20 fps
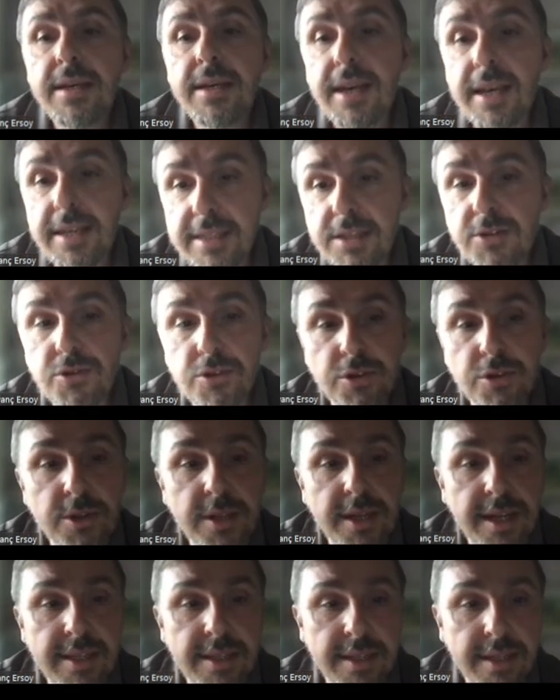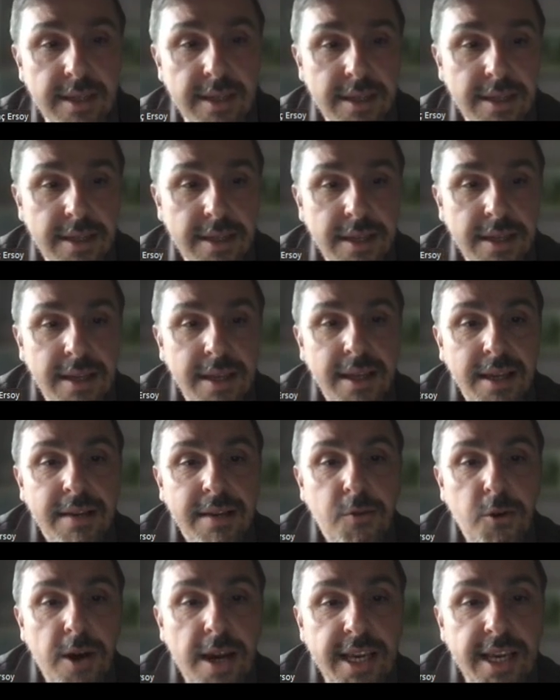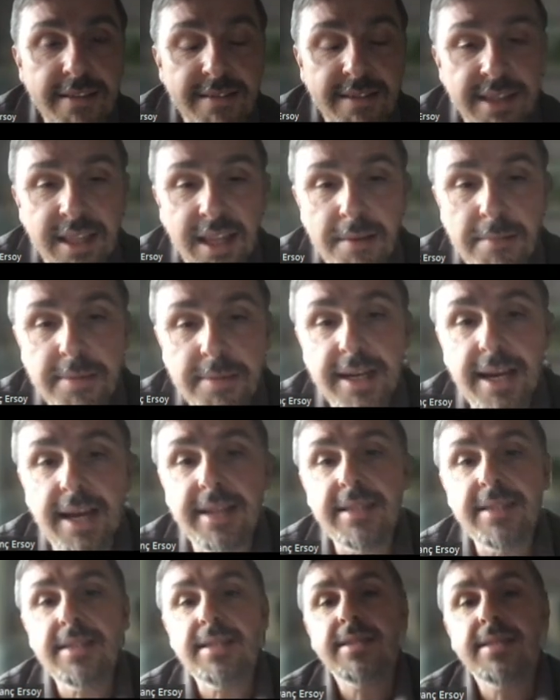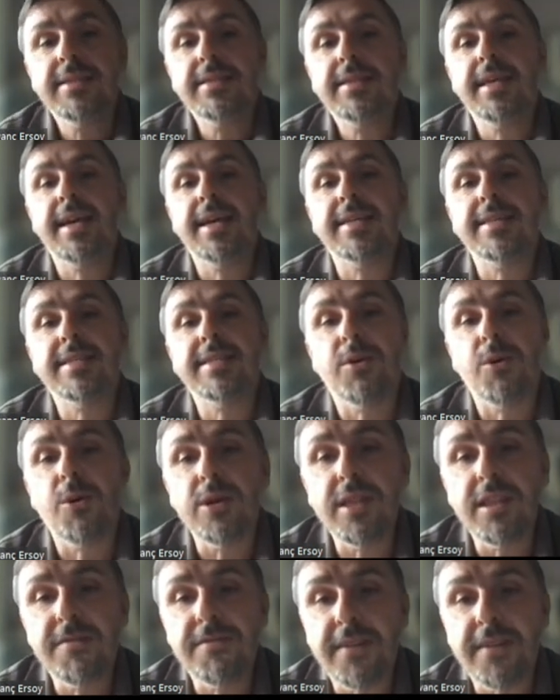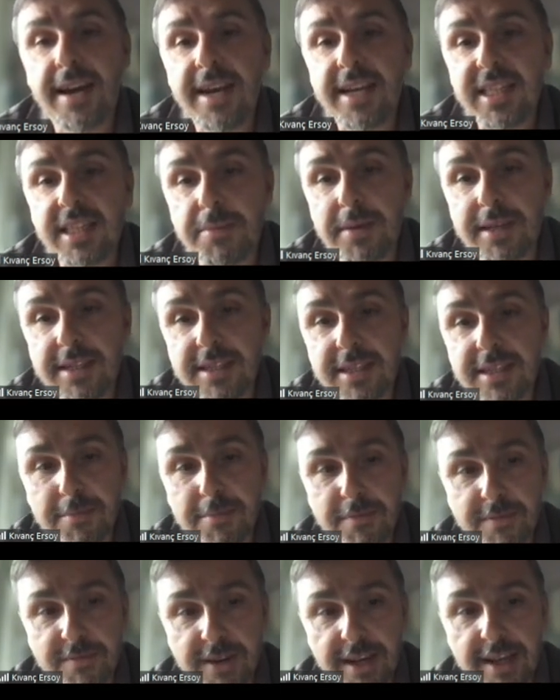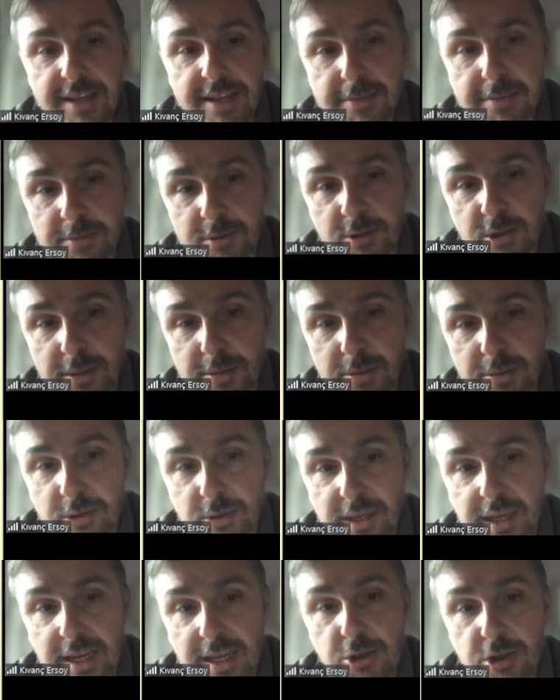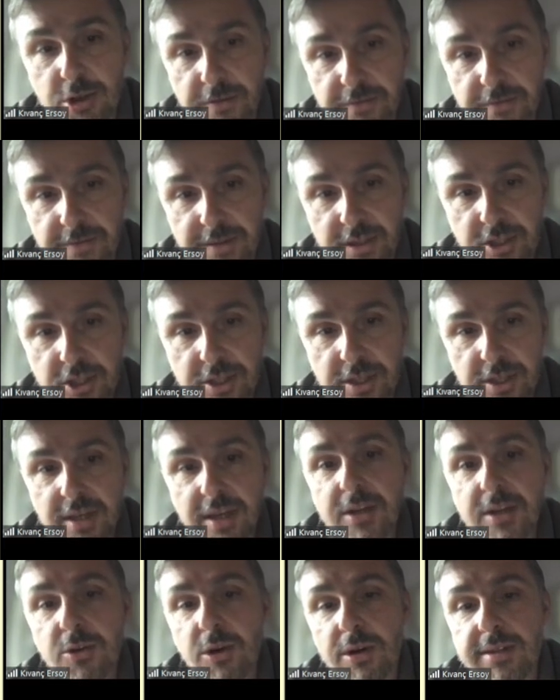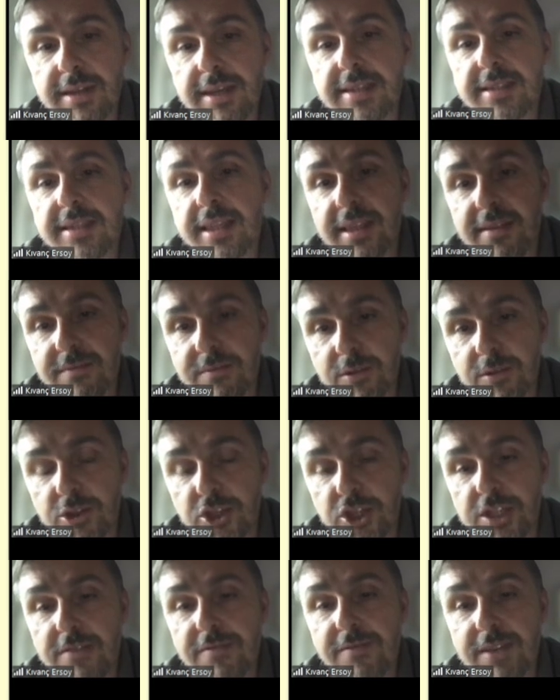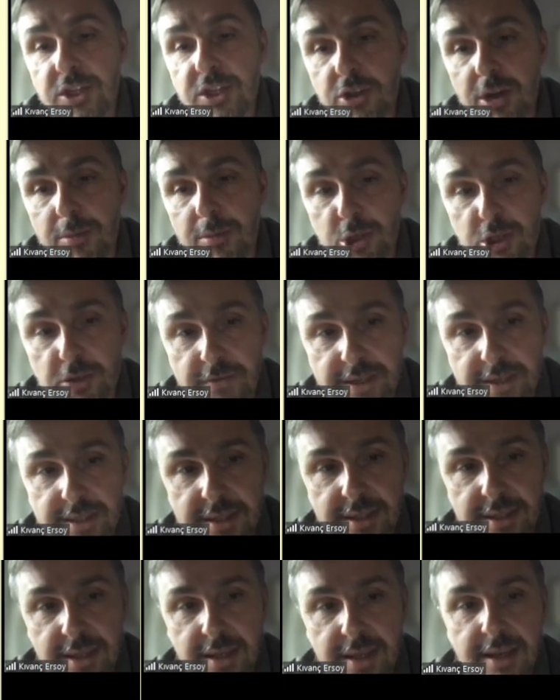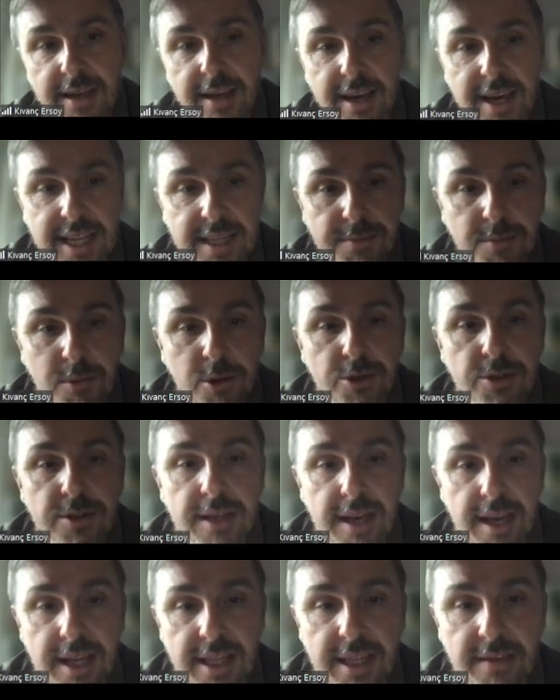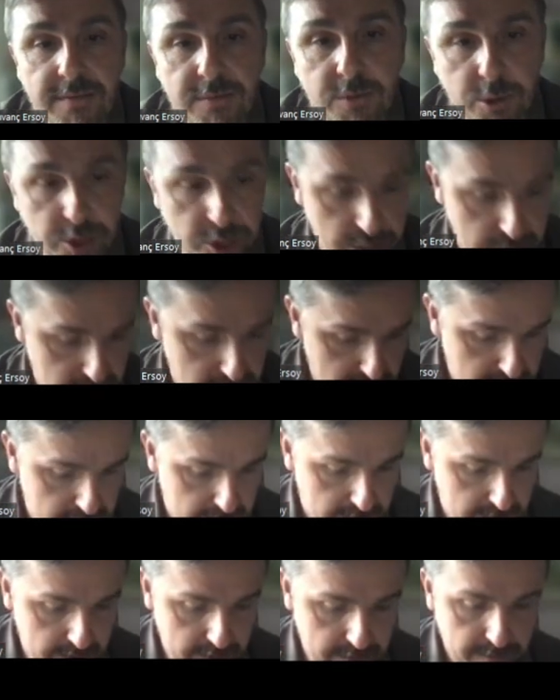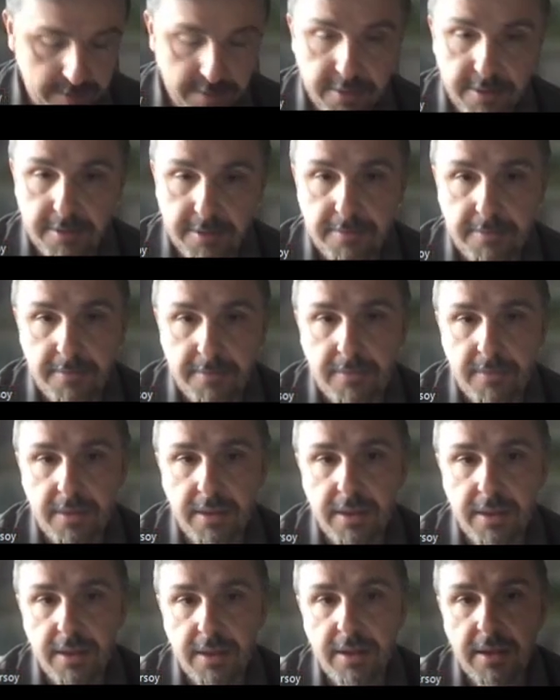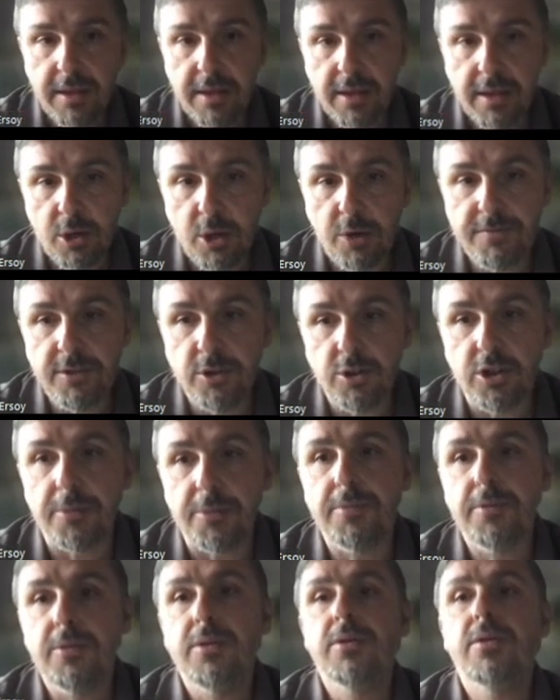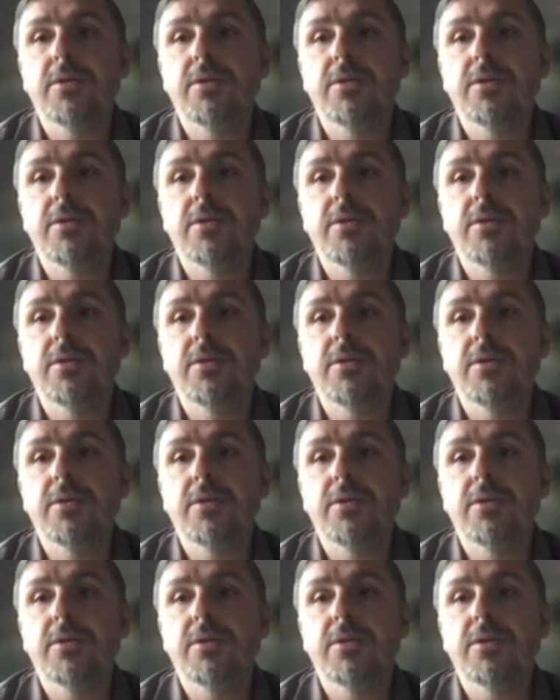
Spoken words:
Is it true that for a given number n, there is only finitely many finite simple groups, each of which contains an involution which commutes with at most n involutions of the group?